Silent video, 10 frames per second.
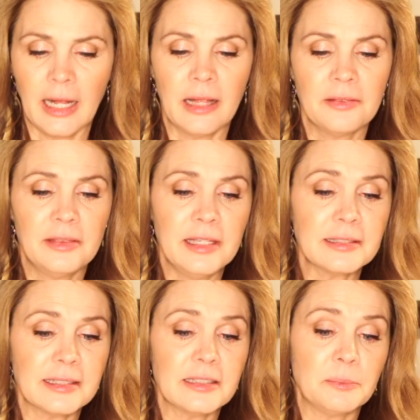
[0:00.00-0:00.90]

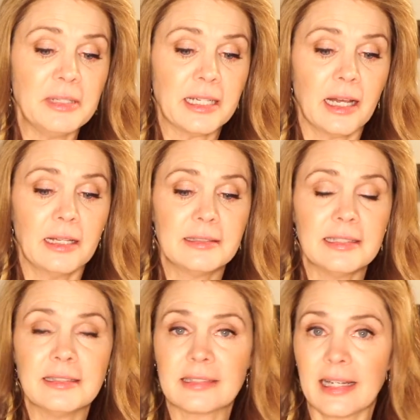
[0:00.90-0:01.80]
This is because
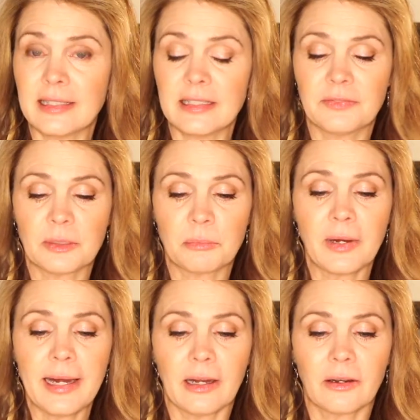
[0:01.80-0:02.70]
in scientific
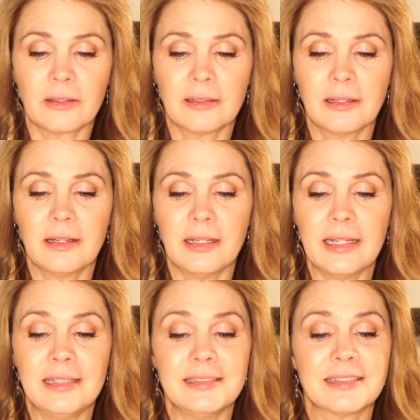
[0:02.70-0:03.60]
prayer,
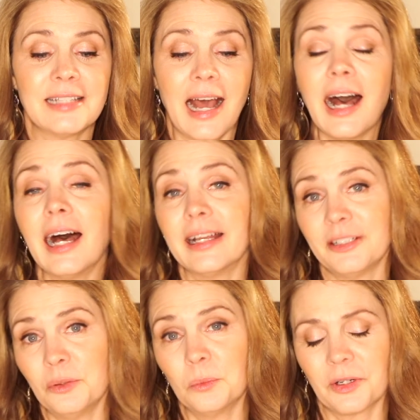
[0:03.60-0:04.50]
it is God
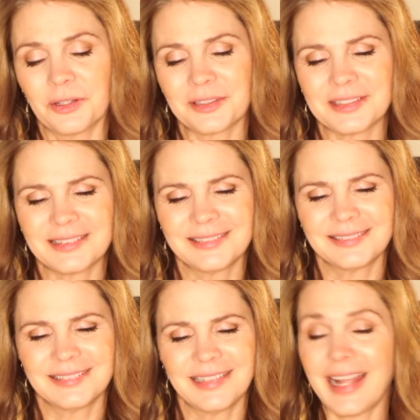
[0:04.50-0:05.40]
who works
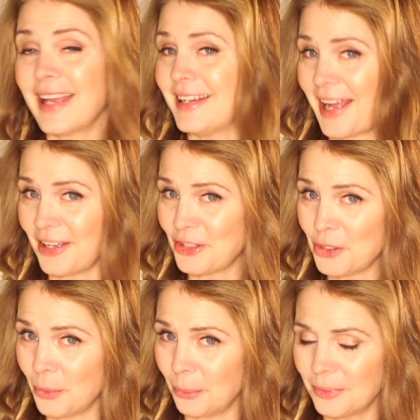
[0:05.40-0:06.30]
and not
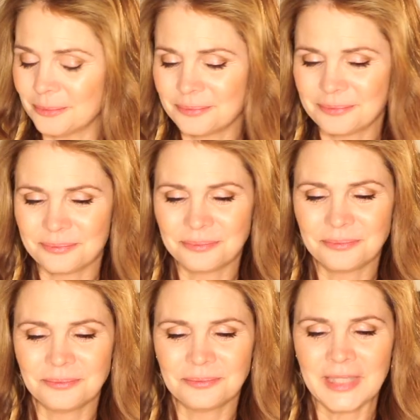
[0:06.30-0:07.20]
you.
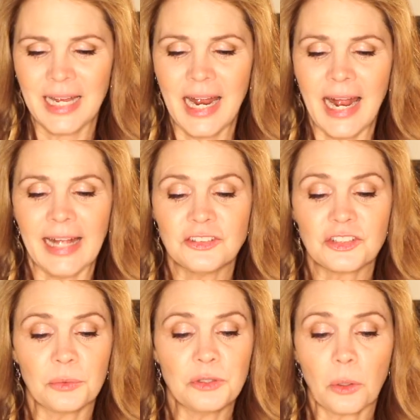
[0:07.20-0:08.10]
And
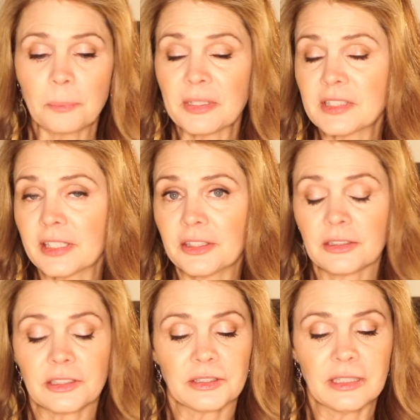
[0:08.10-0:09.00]
so your
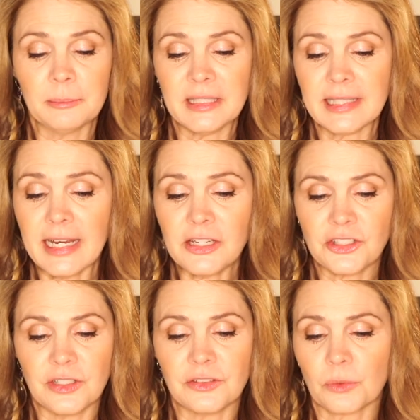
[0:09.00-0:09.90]
particular
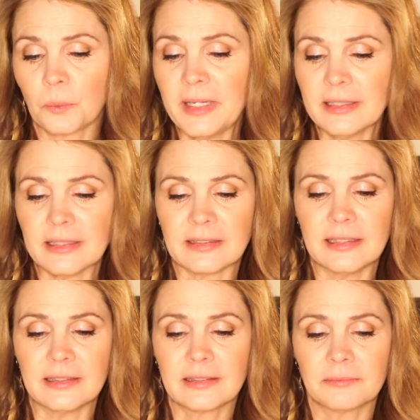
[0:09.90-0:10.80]
limitations or
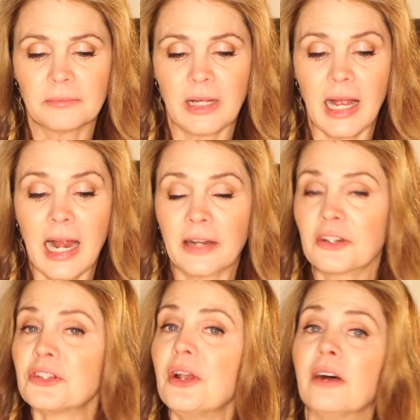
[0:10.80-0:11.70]
weaknesses are
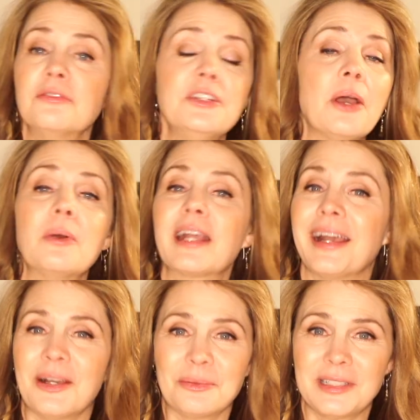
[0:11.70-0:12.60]
of no
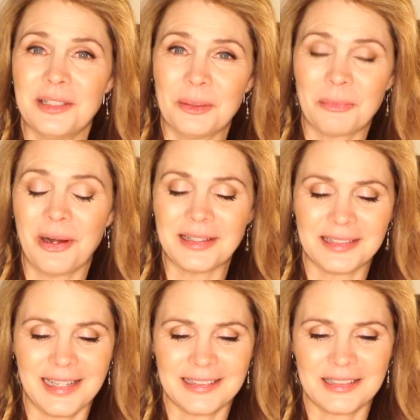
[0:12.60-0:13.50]
account in the
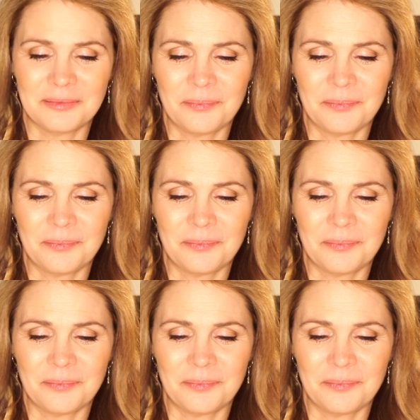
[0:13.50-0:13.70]
process.